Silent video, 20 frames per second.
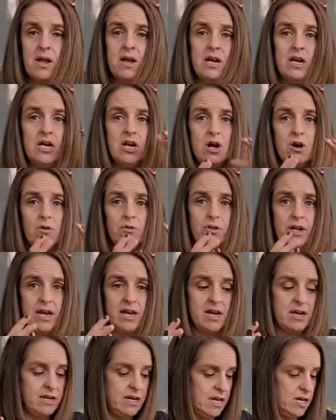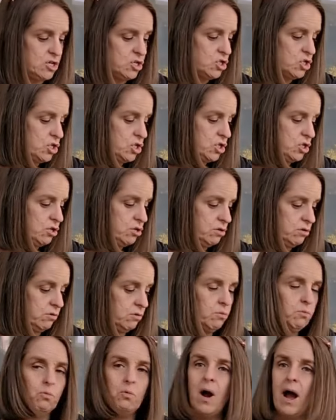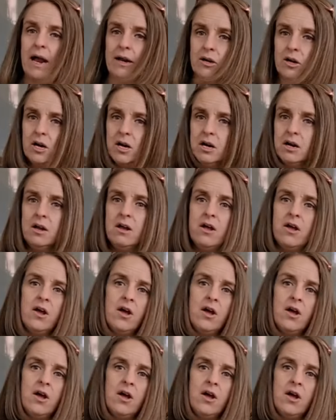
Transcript: like an inch wider,